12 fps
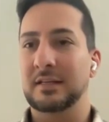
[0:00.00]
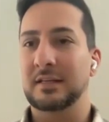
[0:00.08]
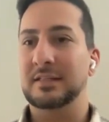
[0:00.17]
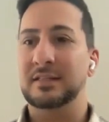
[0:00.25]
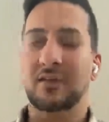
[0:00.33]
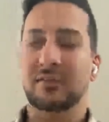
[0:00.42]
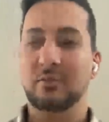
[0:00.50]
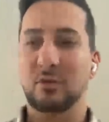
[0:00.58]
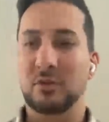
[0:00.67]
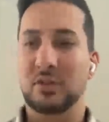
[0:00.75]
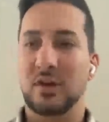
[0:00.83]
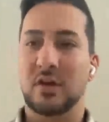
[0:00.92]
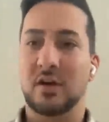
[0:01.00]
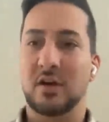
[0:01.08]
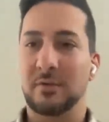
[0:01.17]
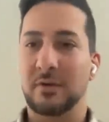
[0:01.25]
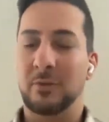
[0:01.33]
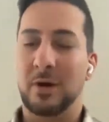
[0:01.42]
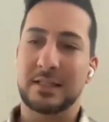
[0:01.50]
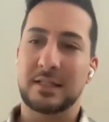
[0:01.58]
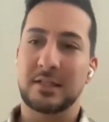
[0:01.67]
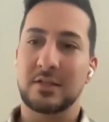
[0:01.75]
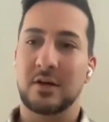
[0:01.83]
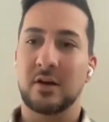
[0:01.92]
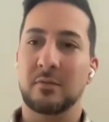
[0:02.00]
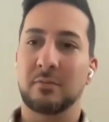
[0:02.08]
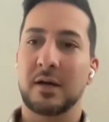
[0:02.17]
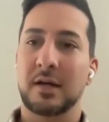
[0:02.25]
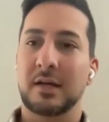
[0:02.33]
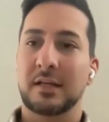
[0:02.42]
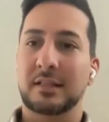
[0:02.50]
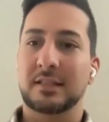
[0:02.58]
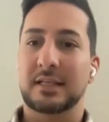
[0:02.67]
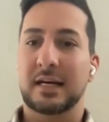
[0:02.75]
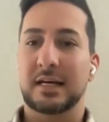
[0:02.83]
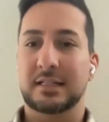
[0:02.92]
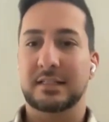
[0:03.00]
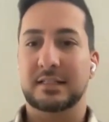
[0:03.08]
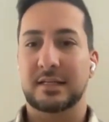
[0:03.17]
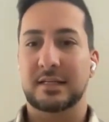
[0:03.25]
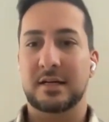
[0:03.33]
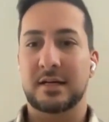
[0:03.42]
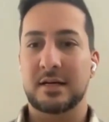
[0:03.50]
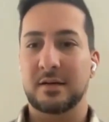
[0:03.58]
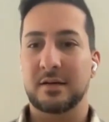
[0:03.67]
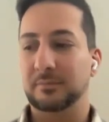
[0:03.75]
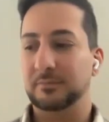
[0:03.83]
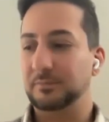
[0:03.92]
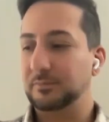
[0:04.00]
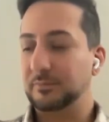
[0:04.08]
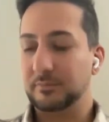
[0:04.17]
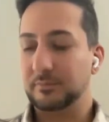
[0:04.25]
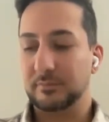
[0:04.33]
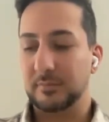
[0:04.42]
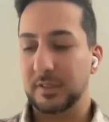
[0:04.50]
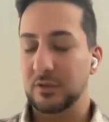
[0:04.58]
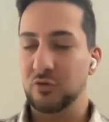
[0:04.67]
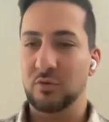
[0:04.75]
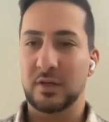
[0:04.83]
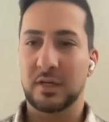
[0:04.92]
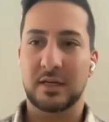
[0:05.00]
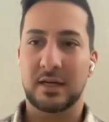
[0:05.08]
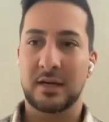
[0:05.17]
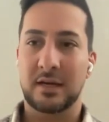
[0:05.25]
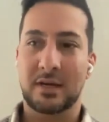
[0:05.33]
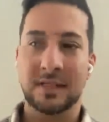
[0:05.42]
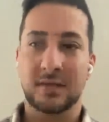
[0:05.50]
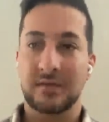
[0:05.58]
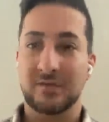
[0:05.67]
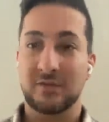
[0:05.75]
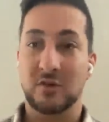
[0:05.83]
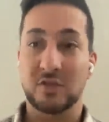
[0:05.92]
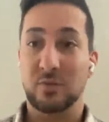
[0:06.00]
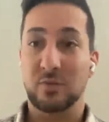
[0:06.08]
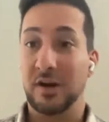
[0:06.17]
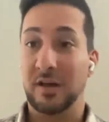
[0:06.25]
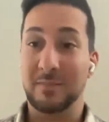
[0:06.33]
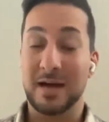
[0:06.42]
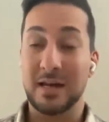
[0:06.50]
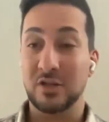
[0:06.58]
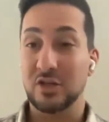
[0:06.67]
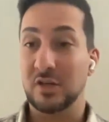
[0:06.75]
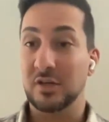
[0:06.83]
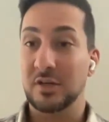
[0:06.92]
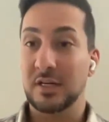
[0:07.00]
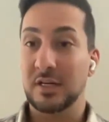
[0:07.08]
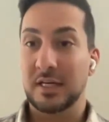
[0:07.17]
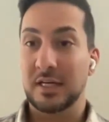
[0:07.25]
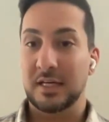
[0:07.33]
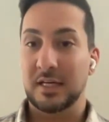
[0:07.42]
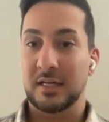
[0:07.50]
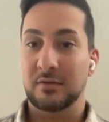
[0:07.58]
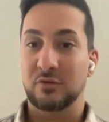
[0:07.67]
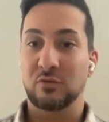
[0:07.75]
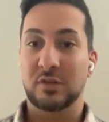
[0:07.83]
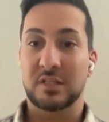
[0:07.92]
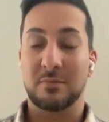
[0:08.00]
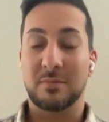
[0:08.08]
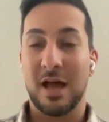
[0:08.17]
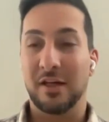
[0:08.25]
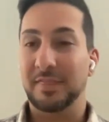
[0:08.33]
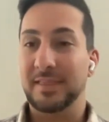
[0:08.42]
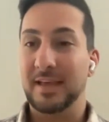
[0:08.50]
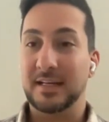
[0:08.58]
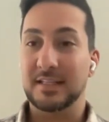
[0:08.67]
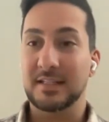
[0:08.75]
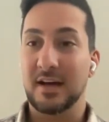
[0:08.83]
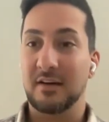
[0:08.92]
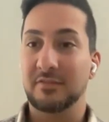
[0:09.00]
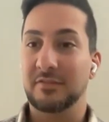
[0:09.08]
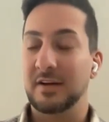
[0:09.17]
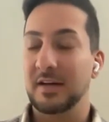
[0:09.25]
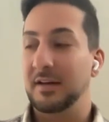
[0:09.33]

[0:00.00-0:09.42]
stealth mode startup, a YC startup that doing as their first product manager, doing some health tech stuff.